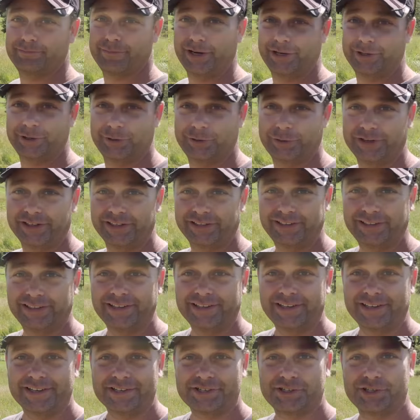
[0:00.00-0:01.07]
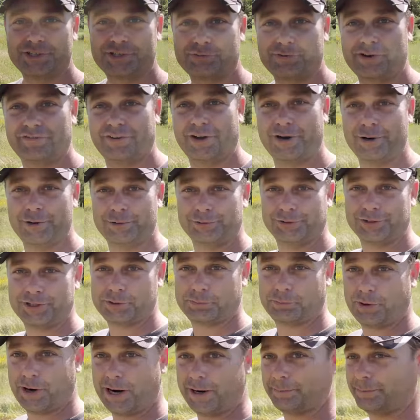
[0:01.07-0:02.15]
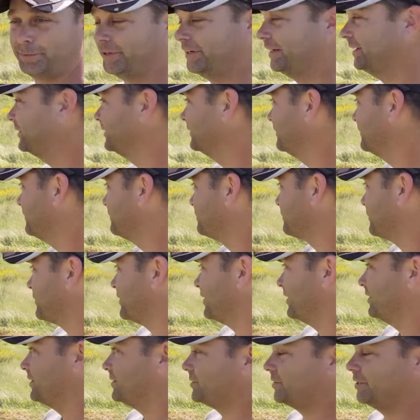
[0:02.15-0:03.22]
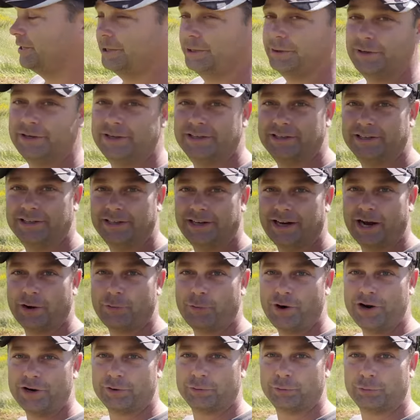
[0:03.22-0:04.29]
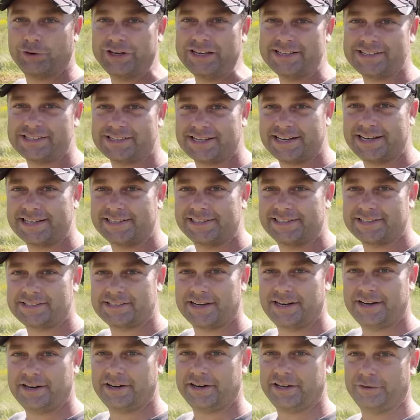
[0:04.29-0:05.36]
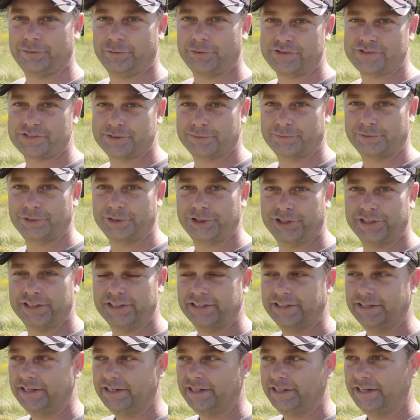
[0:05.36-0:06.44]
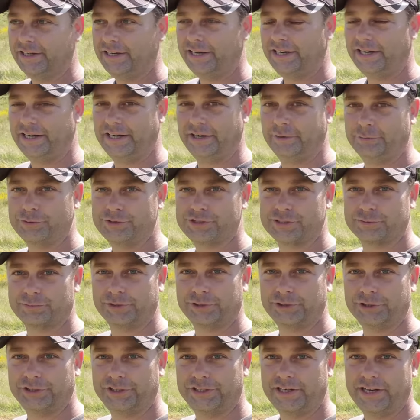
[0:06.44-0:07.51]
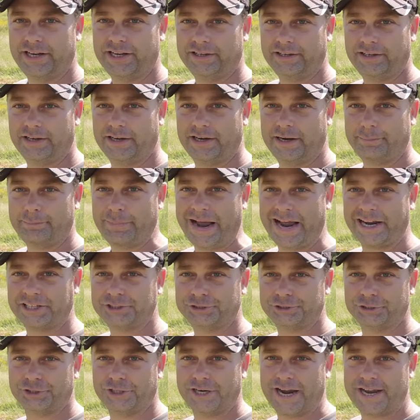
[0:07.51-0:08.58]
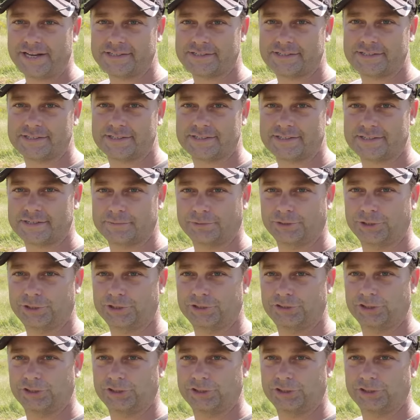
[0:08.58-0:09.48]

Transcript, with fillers: mowed since we've owned this property. So I want to reseed this area with some good, uh, with some good uh, pasture grasses and some good